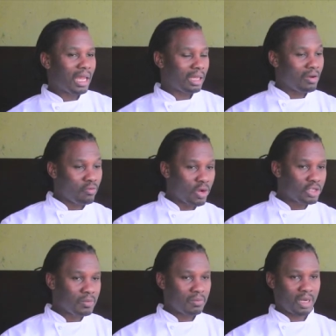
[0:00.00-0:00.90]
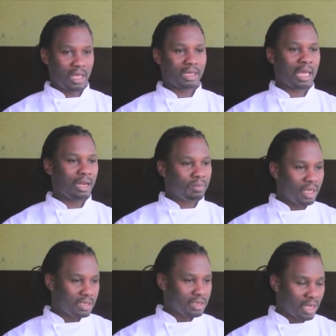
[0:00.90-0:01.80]
mean, I love Richmond, but a lot of
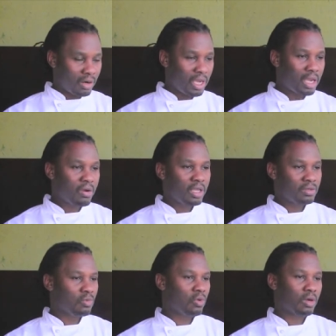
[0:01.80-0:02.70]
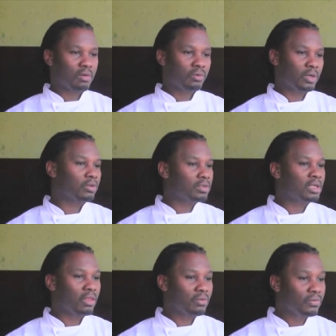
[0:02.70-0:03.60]
places that are here it's more real
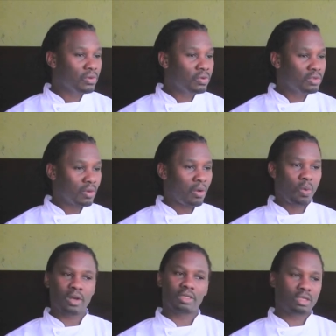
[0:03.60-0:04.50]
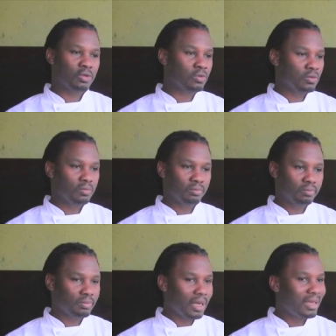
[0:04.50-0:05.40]
Southern food, so I wanted to do
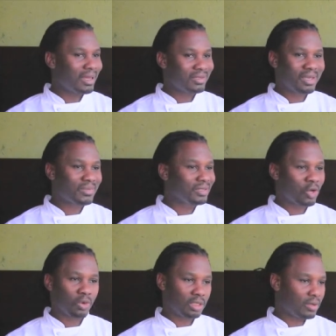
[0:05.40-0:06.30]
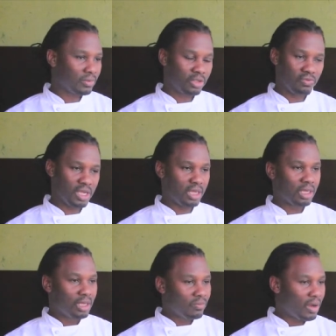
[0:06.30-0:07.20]
something totally different,
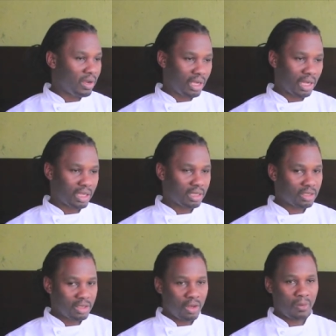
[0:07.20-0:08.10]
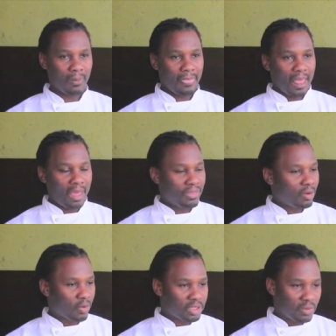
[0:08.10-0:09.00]
unique, very eclectic. So I
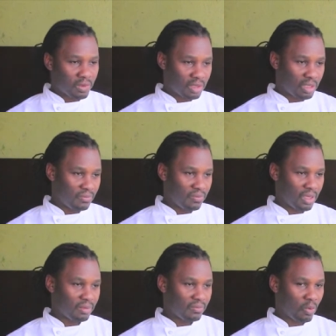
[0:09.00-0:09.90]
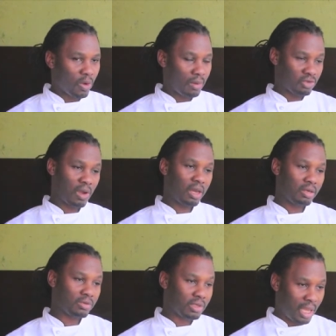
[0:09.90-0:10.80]
think Richmond was a good fit for what I'm
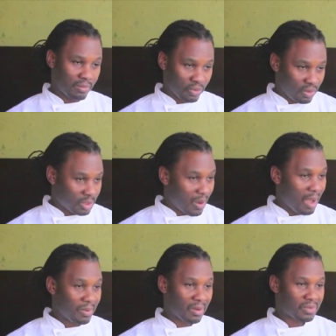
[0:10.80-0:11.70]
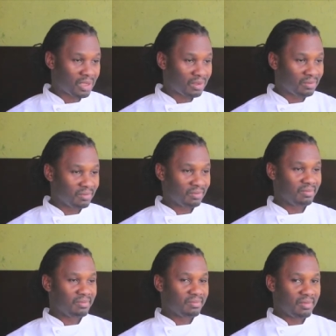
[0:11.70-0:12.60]
trying to do. So now I'm doing these pop ups and
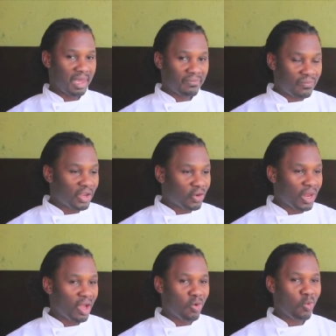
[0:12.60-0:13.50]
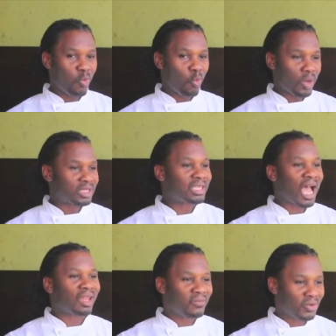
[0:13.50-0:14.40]
and figuring out what
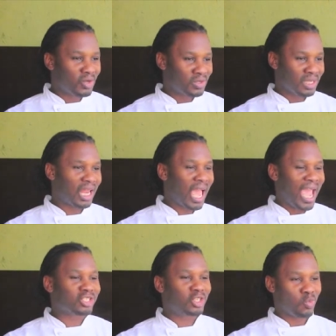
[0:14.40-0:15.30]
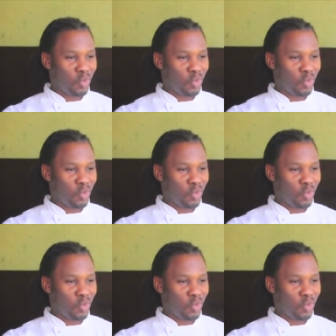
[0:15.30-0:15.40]
style of cuisine I actually